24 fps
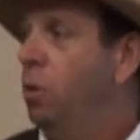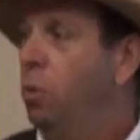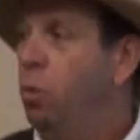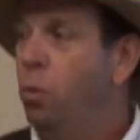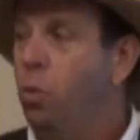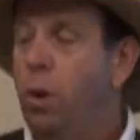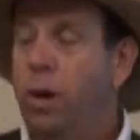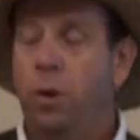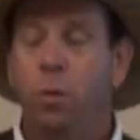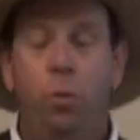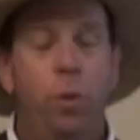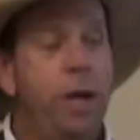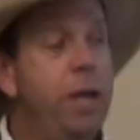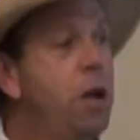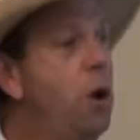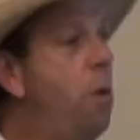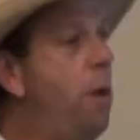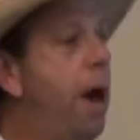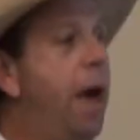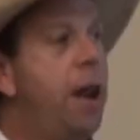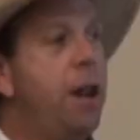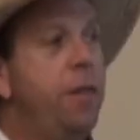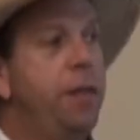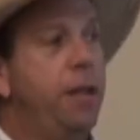When we
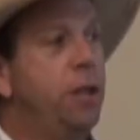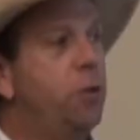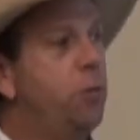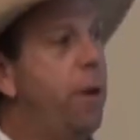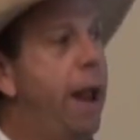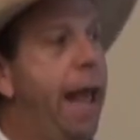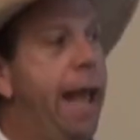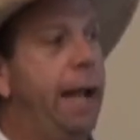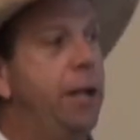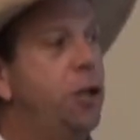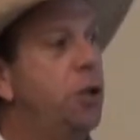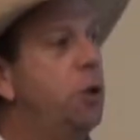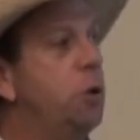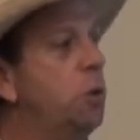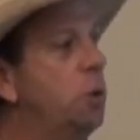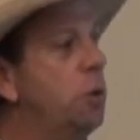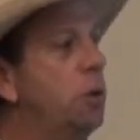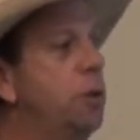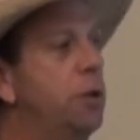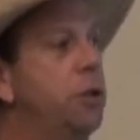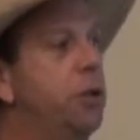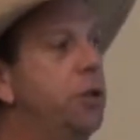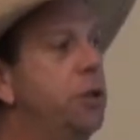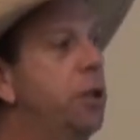go out on these ranch
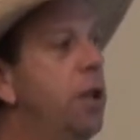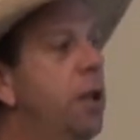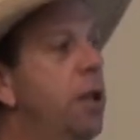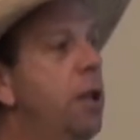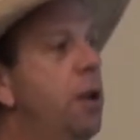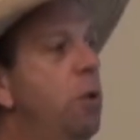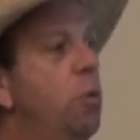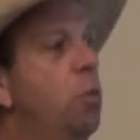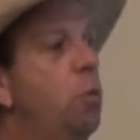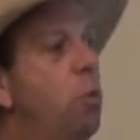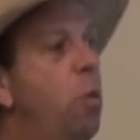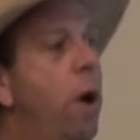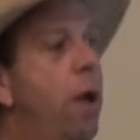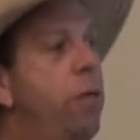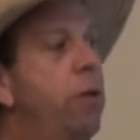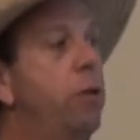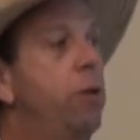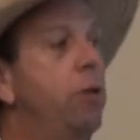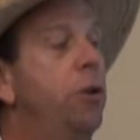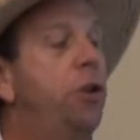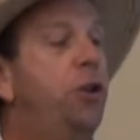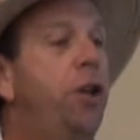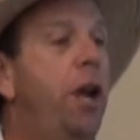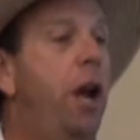tours,
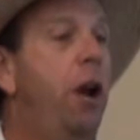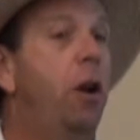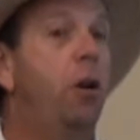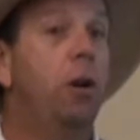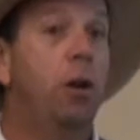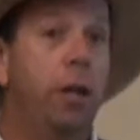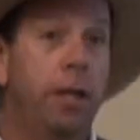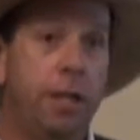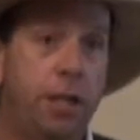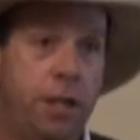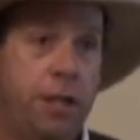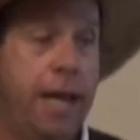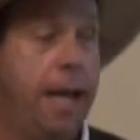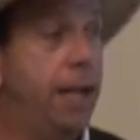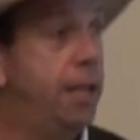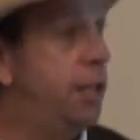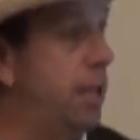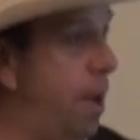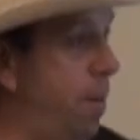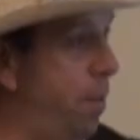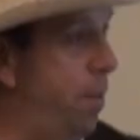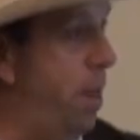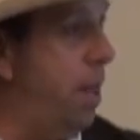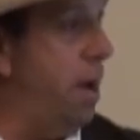whether Cheryl has set
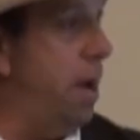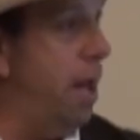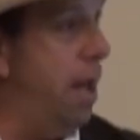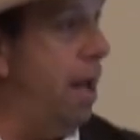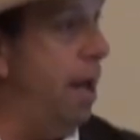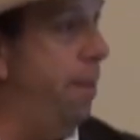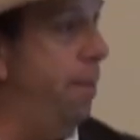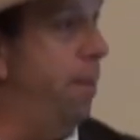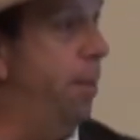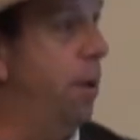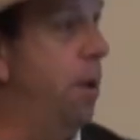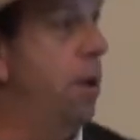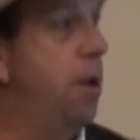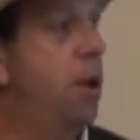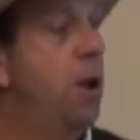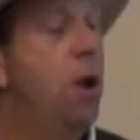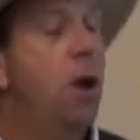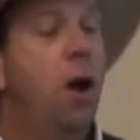something up,